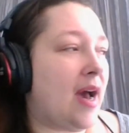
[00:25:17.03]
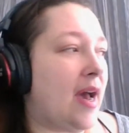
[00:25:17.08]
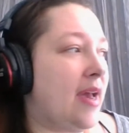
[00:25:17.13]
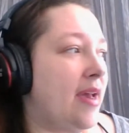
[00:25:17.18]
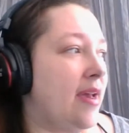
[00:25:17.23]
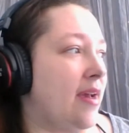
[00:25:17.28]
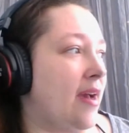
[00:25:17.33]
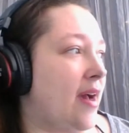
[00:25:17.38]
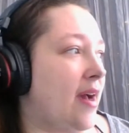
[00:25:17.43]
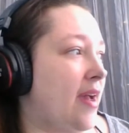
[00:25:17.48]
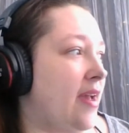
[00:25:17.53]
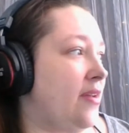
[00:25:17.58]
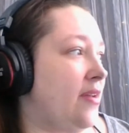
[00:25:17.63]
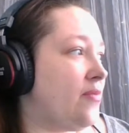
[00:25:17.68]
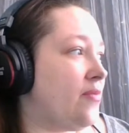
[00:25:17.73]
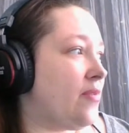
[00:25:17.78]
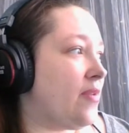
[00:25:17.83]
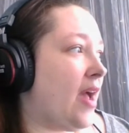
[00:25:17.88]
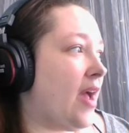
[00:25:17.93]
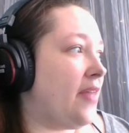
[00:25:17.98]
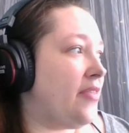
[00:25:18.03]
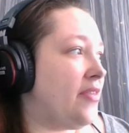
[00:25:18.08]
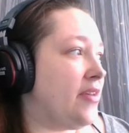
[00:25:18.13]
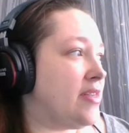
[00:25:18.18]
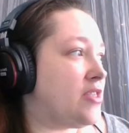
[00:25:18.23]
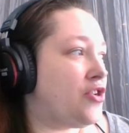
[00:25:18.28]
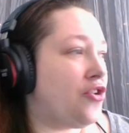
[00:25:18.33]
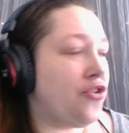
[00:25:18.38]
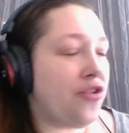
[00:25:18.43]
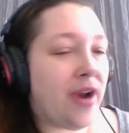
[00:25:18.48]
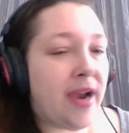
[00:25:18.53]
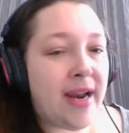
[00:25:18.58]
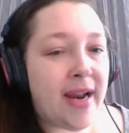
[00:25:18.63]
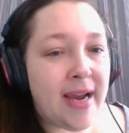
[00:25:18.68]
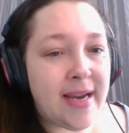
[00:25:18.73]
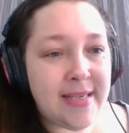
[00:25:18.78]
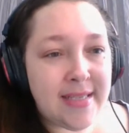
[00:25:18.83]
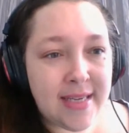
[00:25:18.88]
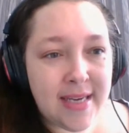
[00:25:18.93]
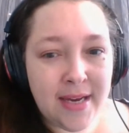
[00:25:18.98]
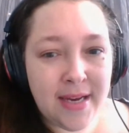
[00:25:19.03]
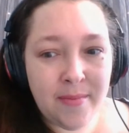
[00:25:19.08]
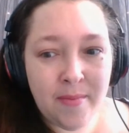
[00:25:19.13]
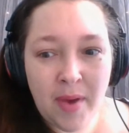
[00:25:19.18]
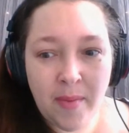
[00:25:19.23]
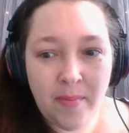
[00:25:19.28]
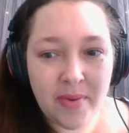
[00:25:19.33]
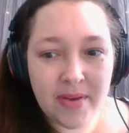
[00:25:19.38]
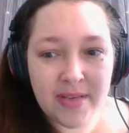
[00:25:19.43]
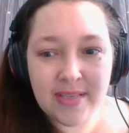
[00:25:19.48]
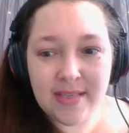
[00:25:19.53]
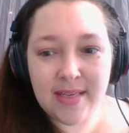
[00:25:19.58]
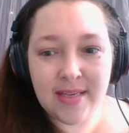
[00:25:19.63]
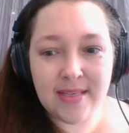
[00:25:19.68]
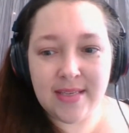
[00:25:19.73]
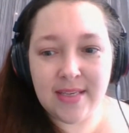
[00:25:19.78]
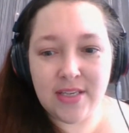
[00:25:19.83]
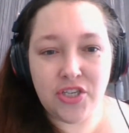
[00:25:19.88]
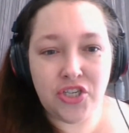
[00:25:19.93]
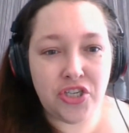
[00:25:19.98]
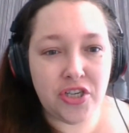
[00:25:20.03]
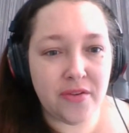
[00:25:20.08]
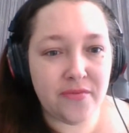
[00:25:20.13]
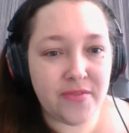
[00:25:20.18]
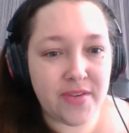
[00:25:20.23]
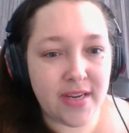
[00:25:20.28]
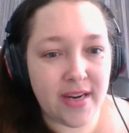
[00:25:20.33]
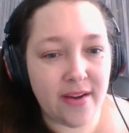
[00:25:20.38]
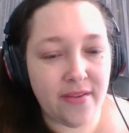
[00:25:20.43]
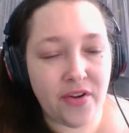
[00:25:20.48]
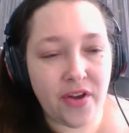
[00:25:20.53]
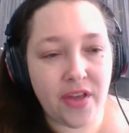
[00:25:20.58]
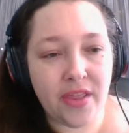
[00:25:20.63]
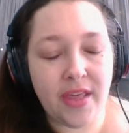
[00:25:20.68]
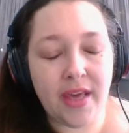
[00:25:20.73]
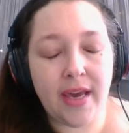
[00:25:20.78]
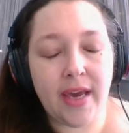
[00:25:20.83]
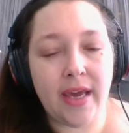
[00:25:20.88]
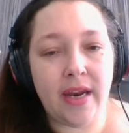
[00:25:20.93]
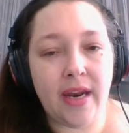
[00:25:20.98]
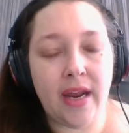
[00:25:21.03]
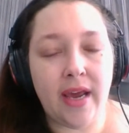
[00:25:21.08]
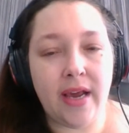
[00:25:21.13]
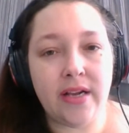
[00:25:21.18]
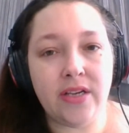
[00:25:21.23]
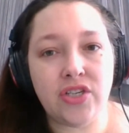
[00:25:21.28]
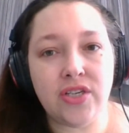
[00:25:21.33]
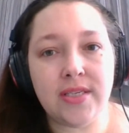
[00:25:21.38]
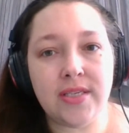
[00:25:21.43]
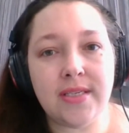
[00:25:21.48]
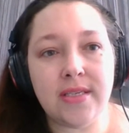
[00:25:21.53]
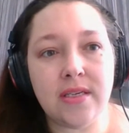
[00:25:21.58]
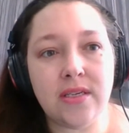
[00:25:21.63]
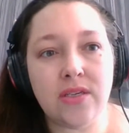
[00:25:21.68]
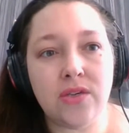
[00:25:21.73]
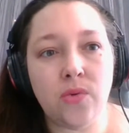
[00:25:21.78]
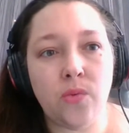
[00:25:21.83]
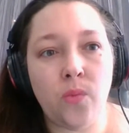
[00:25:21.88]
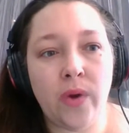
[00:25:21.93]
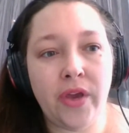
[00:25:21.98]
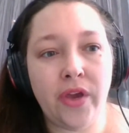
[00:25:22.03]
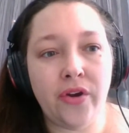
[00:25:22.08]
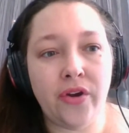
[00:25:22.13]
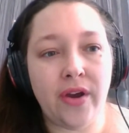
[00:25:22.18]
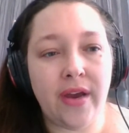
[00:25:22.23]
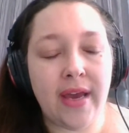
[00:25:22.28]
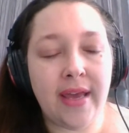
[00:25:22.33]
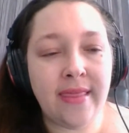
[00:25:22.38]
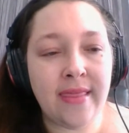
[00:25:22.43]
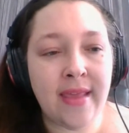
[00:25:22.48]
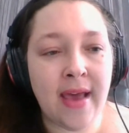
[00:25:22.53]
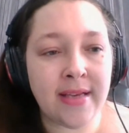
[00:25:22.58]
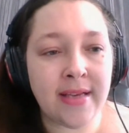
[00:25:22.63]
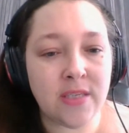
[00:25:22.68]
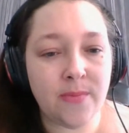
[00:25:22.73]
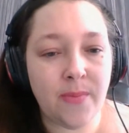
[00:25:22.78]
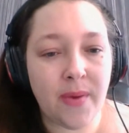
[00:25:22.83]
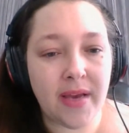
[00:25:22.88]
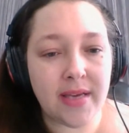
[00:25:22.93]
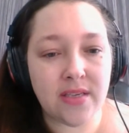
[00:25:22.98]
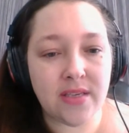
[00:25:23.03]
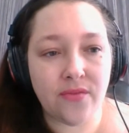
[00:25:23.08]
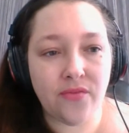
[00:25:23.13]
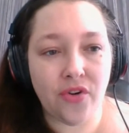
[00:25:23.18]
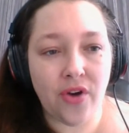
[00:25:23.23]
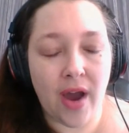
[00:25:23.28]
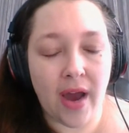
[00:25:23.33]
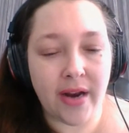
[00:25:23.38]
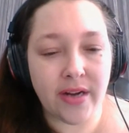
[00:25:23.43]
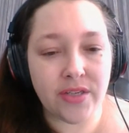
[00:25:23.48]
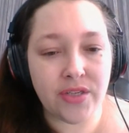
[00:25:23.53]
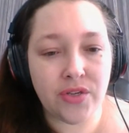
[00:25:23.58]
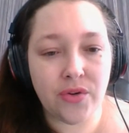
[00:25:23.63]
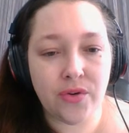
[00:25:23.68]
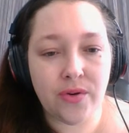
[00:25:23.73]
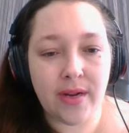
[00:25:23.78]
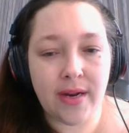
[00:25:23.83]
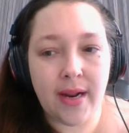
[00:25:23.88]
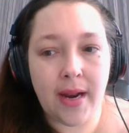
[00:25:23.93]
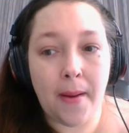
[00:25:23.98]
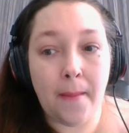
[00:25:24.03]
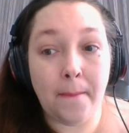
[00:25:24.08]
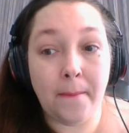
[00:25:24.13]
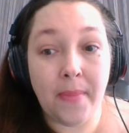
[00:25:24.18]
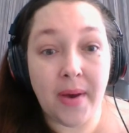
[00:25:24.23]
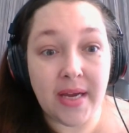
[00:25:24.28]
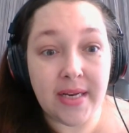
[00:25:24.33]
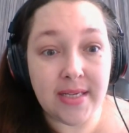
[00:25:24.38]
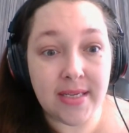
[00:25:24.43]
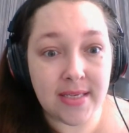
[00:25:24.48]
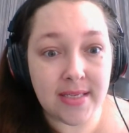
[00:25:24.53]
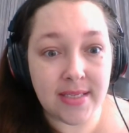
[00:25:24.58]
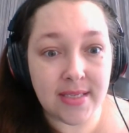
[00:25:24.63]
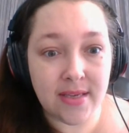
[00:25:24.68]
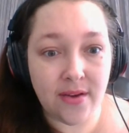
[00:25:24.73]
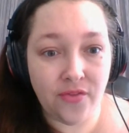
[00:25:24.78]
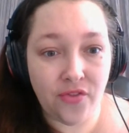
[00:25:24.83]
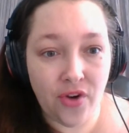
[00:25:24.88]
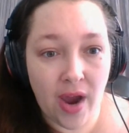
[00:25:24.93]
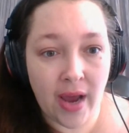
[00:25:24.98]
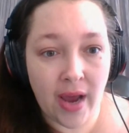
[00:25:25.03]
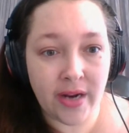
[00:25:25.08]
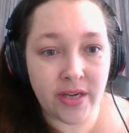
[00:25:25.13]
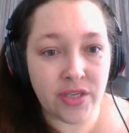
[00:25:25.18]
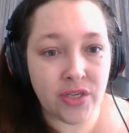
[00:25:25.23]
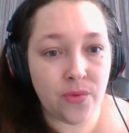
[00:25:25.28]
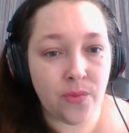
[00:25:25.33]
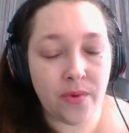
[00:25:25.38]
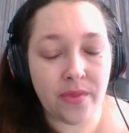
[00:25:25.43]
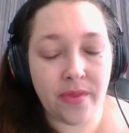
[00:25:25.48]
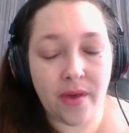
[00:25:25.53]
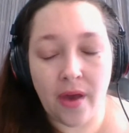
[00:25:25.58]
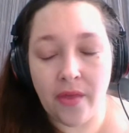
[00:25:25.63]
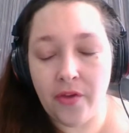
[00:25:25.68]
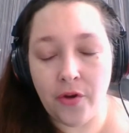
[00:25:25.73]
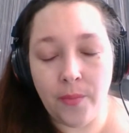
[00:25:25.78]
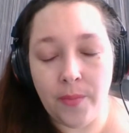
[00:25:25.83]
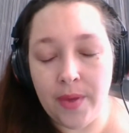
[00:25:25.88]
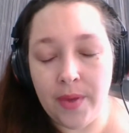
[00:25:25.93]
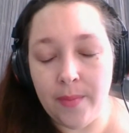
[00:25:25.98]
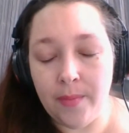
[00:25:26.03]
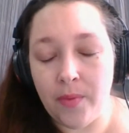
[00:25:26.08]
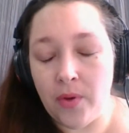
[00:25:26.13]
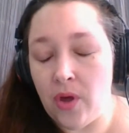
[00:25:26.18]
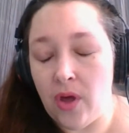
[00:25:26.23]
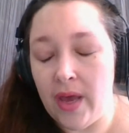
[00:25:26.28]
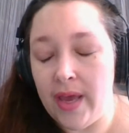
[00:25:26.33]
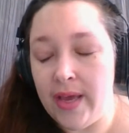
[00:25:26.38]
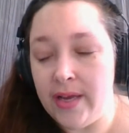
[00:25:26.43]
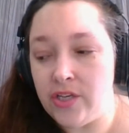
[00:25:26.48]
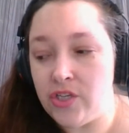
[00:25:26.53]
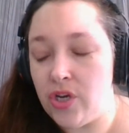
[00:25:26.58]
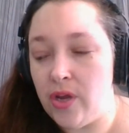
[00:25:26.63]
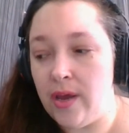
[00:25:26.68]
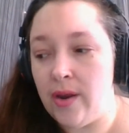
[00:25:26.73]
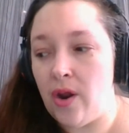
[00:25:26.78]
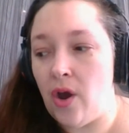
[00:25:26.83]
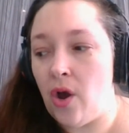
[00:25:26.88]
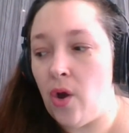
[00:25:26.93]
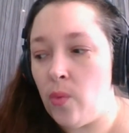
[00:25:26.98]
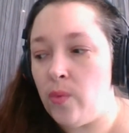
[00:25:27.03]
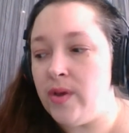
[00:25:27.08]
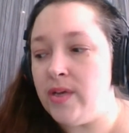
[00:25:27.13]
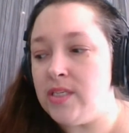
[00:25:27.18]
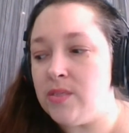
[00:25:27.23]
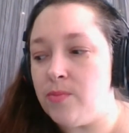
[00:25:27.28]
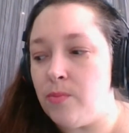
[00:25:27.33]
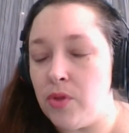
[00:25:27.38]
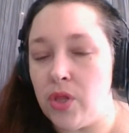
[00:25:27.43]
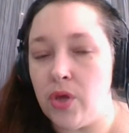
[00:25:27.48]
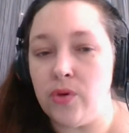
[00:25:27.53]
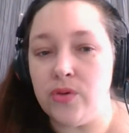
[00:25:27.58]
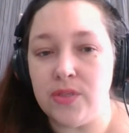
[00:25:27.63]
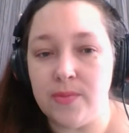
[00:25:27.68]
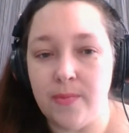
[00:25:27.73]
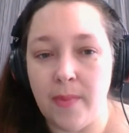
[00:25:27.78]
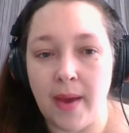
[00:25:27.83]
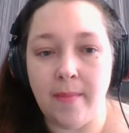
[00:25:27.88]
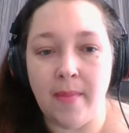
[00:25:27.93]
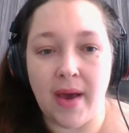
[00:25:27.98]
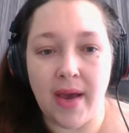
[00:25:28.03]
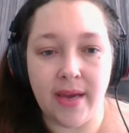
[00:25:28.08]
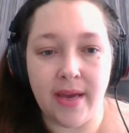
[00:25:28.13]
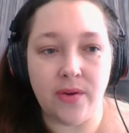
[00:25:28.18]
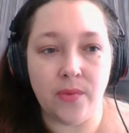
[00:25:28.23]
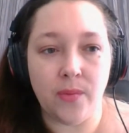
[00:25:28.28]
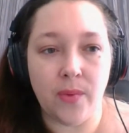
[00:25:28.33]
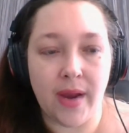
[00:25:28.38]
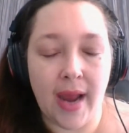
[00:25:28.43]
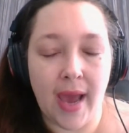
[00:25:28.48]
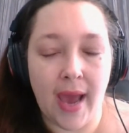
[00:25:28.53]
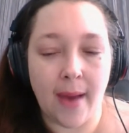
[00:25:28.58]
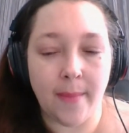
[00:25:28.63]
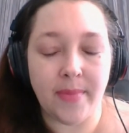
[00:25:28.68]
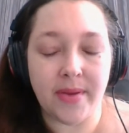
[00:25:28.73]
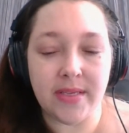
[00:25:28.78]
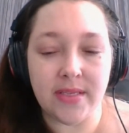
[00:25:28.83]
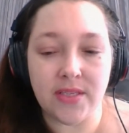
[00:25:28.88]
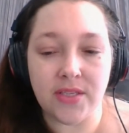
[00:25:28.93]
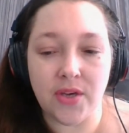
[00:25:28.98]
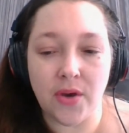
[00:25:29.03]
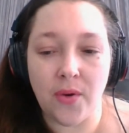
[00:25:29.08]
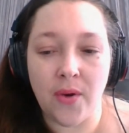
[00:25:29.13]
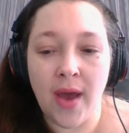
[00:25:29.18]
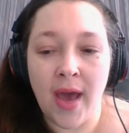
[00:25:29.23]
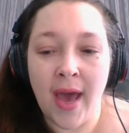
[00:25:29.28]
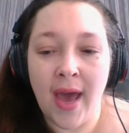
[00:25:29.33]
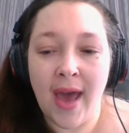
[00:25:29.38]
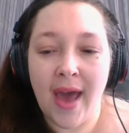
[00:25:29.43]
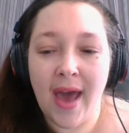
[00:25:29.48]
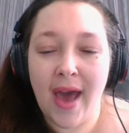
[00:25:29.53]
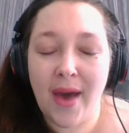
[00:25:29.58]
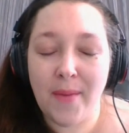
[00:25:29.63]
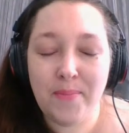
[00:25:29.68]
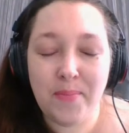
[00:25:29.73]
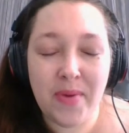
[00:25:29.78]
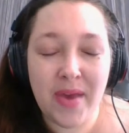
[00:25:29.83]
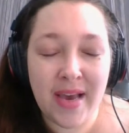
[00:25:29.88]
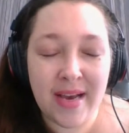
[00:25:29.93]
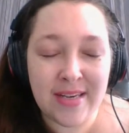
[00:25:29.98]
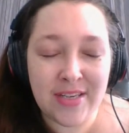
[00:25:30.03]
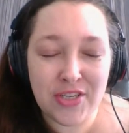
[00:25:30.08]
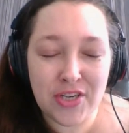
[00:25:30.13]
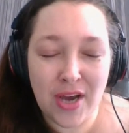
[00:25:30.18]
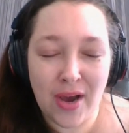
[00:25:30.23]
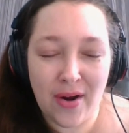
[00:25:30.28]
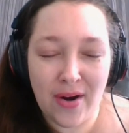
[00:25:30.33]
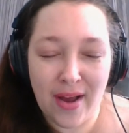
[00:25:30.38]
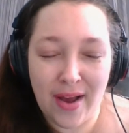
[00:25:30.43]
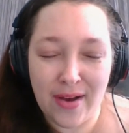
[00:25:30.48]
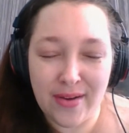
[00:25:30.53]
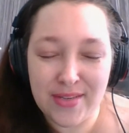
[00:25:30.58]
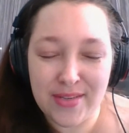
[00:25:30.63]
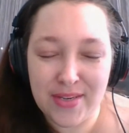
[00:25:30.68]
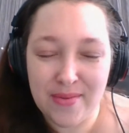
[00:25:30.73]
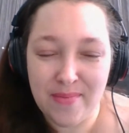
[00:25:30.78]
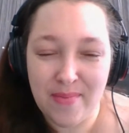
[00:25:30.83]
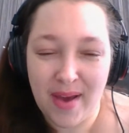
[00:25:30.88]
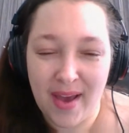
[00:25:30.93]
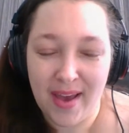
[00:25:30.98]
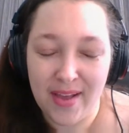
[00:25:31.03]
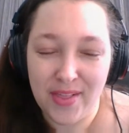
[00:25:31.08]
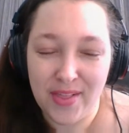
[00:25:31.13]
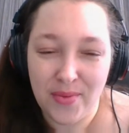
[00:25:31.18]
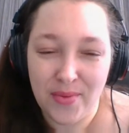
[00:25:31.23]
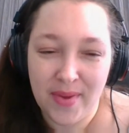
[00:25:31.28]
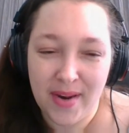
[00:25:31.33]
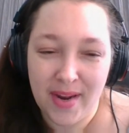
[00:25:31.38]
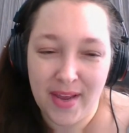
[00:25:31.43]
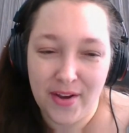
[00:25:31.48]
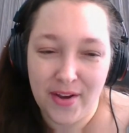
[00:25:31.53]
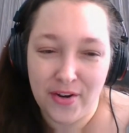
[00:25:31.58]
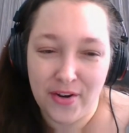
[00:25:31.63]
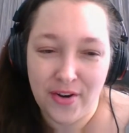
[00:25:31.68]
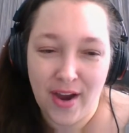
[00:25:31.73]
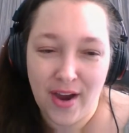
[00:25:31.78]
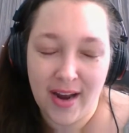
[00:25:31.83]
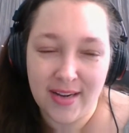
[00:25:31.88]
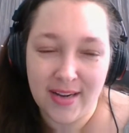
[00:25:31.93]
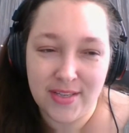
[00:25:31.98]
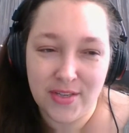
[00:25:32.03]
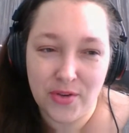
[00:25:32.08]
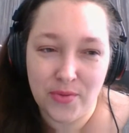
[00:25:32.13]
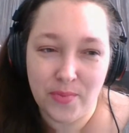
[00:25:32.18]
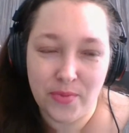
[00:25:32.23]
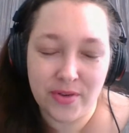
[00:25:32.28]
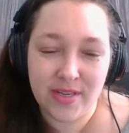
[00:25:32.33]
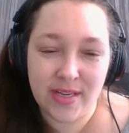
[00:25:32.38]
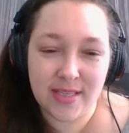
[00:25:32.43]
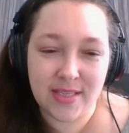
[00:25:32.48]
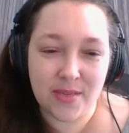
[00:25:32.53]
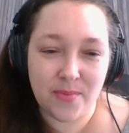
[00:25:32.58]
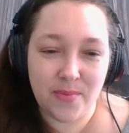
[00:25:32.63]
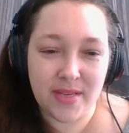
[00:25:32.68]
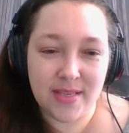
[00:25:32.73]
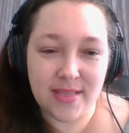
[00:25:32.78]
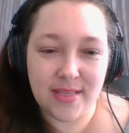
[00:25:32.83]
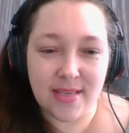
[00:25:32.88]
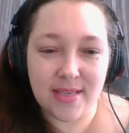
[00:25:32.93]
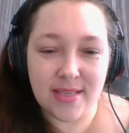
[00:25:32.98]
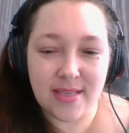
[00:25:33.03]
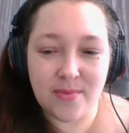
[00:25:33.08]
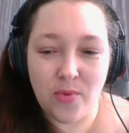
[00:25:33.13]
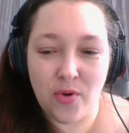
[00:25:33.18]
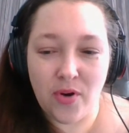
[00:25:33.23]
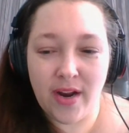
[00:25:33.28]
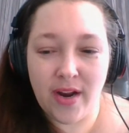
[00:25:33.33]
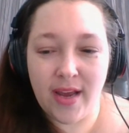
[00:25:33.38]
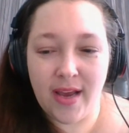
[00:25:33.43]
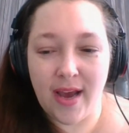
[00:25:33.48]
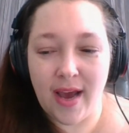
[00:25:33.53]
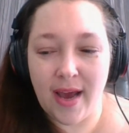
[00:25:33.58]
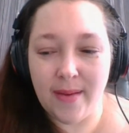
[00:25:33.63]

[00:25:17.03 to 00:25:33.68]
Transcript: I had this great idea in my business and shifted everything, and just when you're in that space of gratitude and an abundance of gratitude with other people, it always blows my mind what happens. So a big shout out to my Illuminate Your Gratitude participants this morning.